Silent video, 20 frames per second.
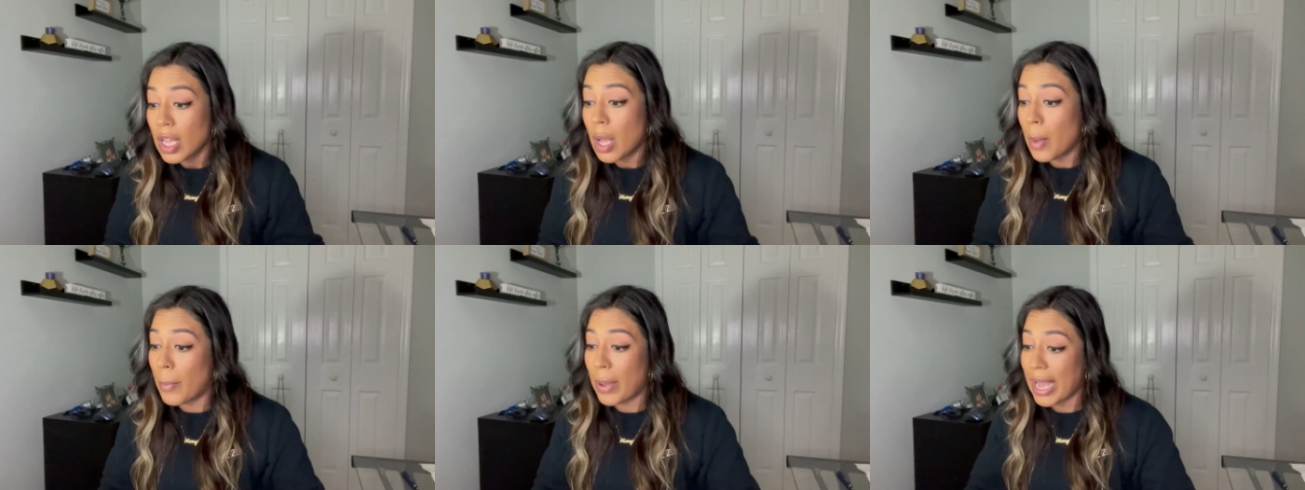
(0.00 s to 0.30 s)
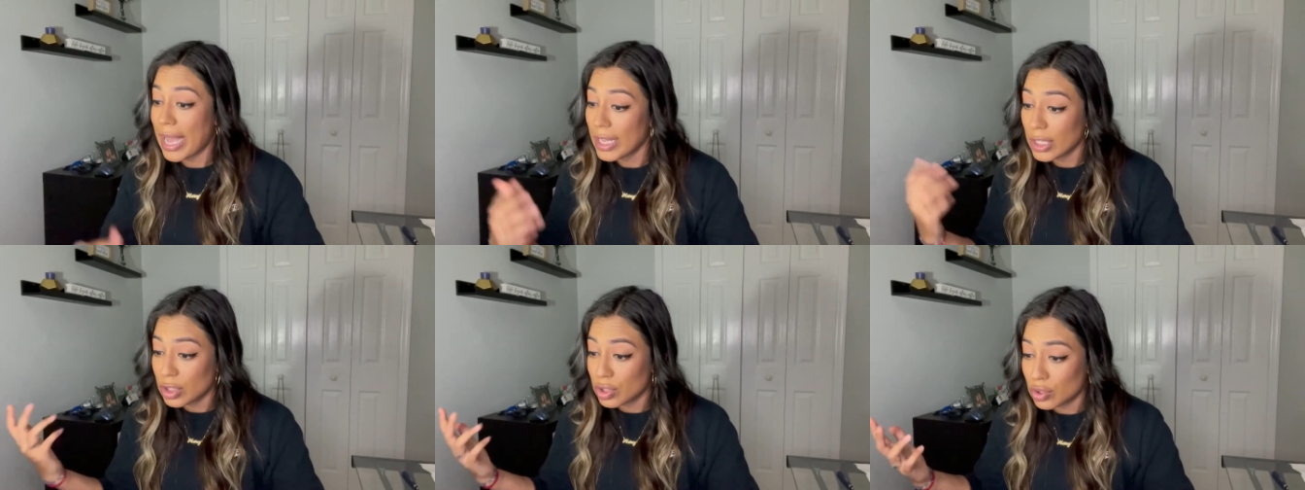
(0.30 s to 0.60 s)

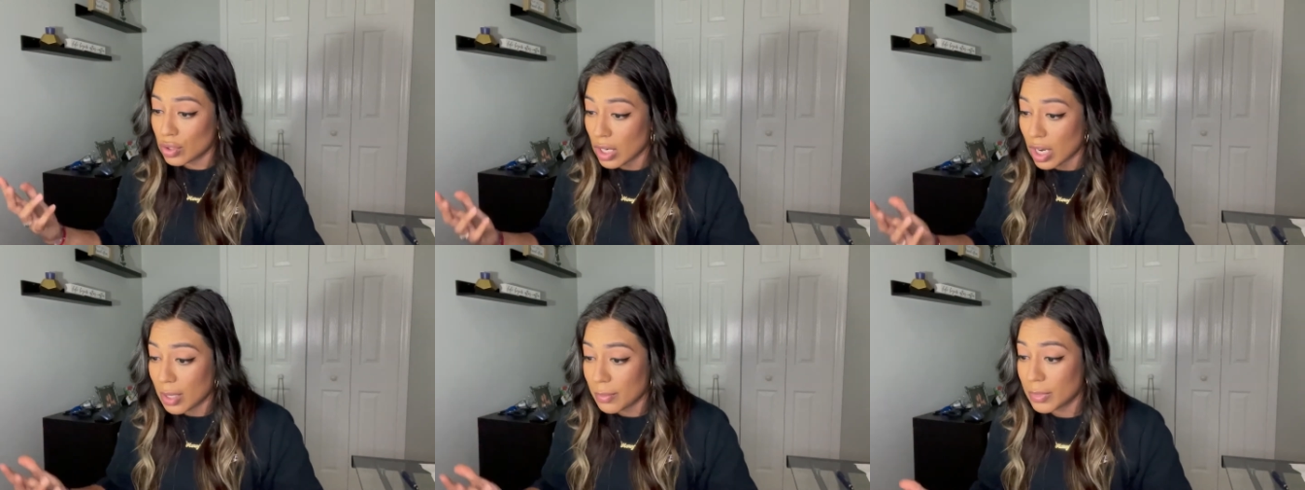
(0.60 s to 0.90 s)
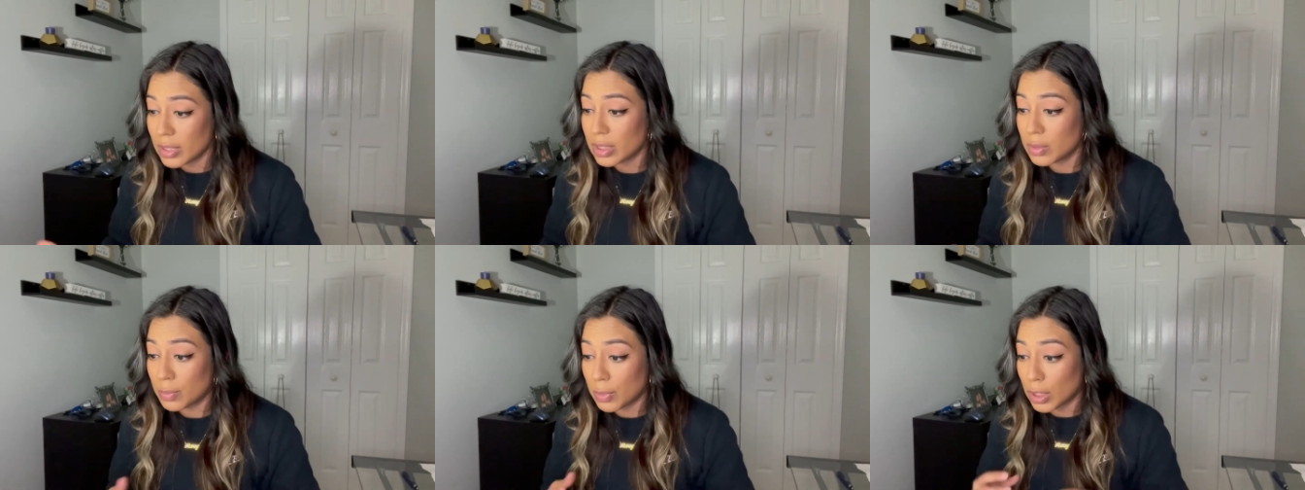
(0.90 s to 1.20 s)
past
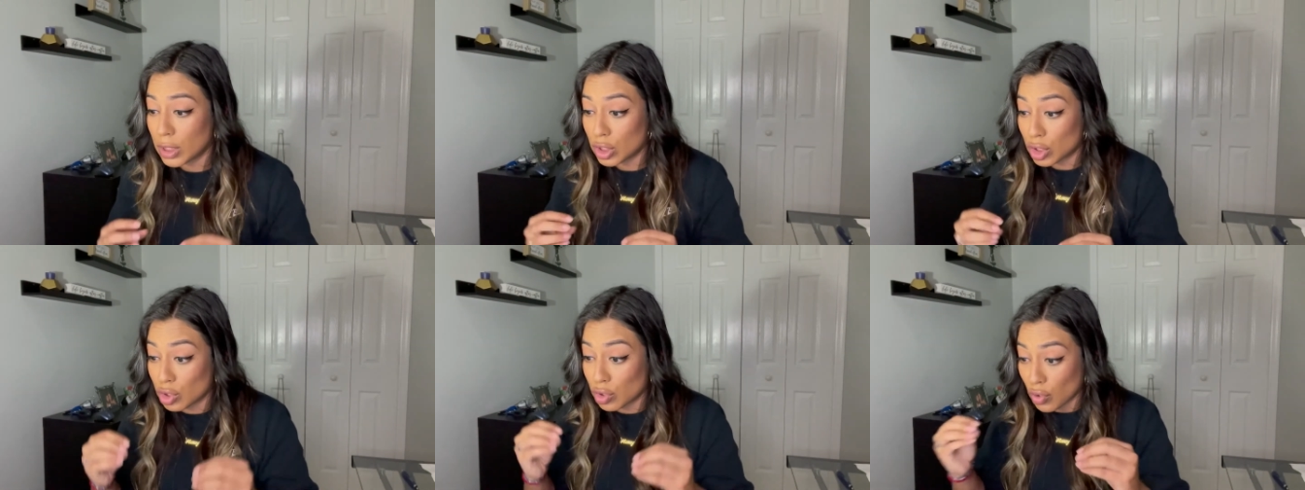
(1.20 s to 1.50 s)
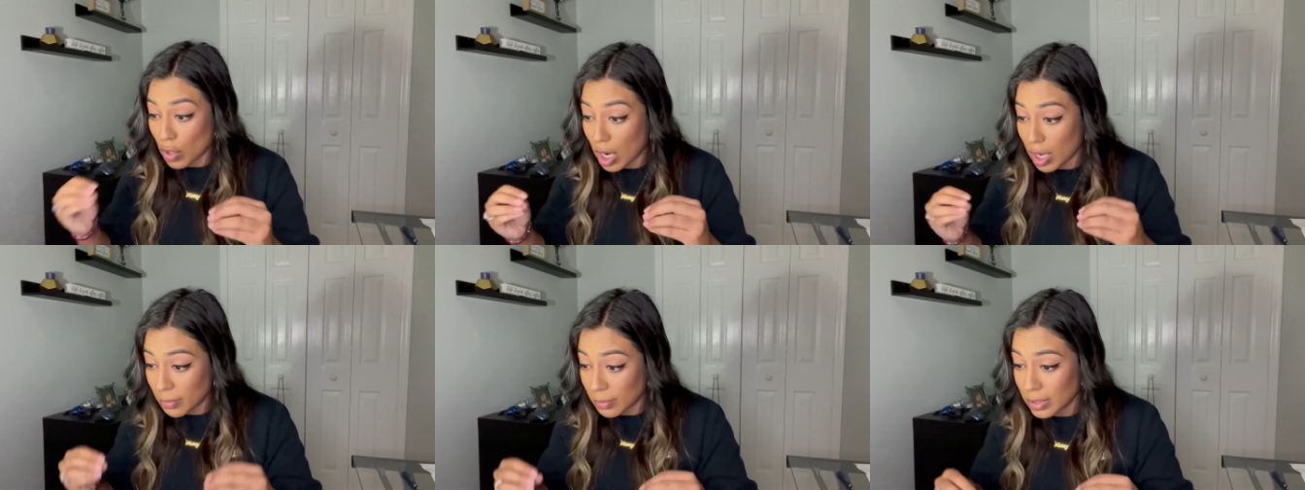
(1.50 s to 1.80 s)
traumas, but
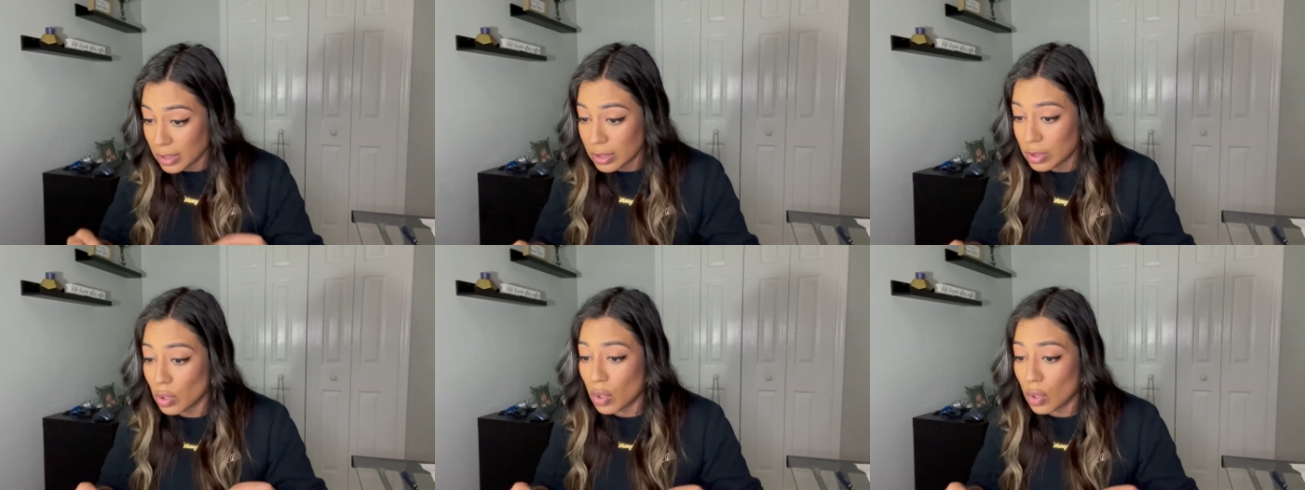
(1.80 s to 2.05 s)
traumas